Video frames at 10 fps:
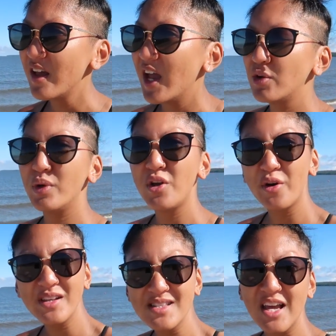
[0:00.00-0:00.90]
and we
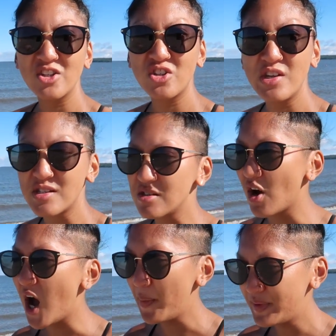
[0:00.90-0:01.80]
noticed that she
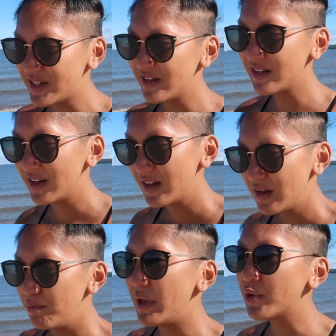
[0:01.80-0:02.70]
stopped
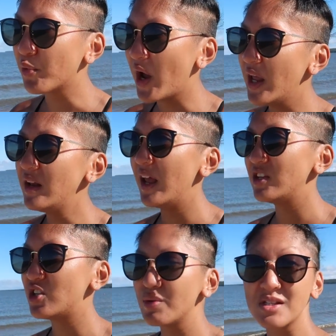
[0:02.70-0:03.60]
mid-run and
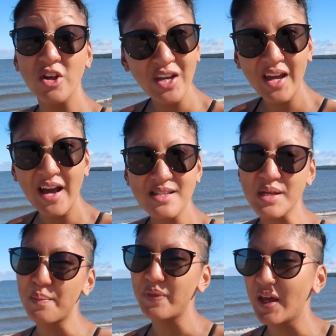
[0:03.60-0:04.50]
she was looking at
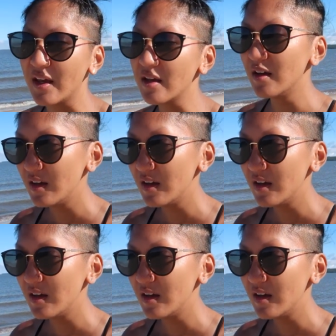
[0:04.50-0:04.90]
something